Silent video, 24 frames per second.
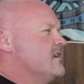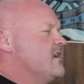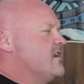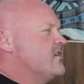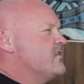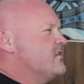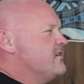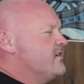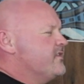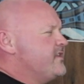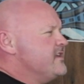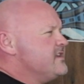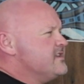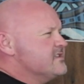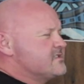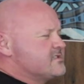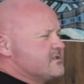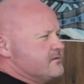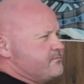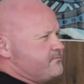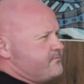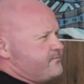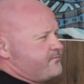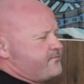I think it's
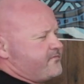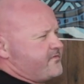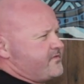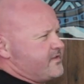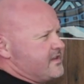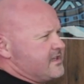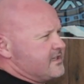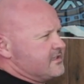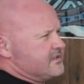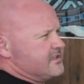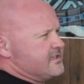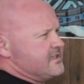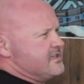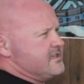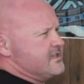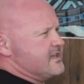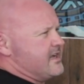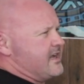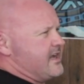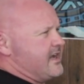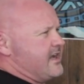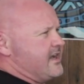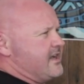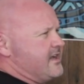a
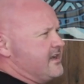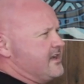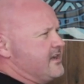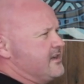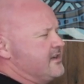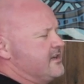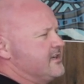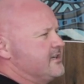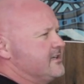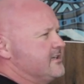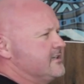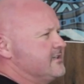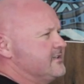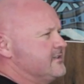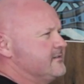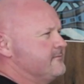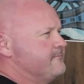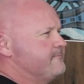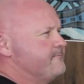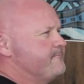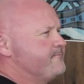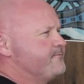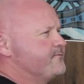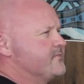fairly
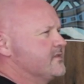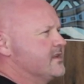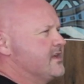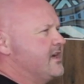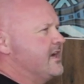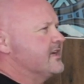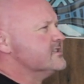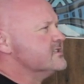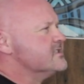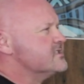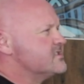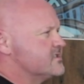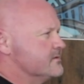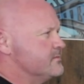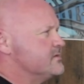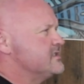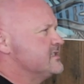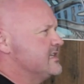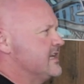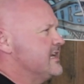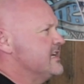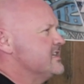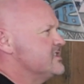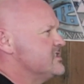
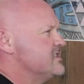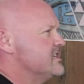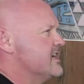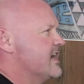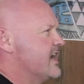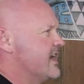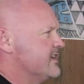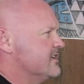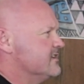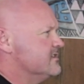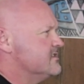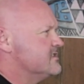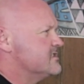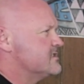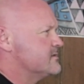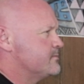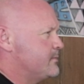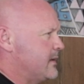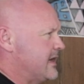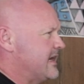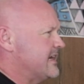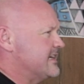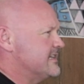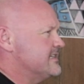unsubstantiated
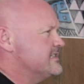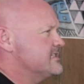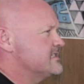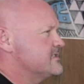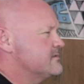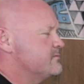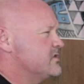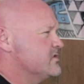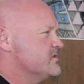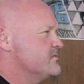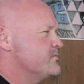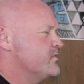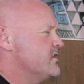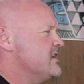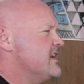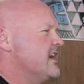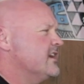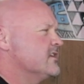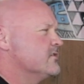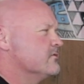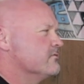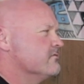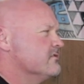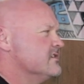space because it's pretty
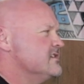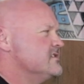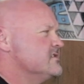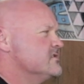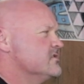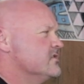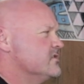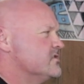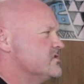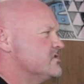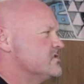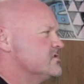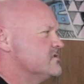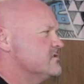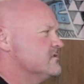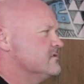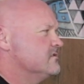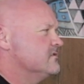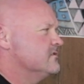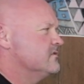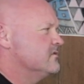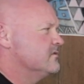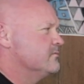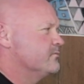hard to research
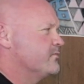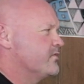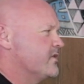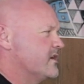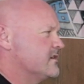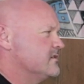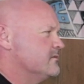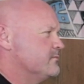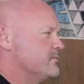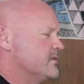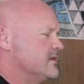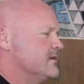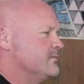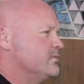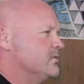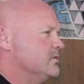on pregnant people.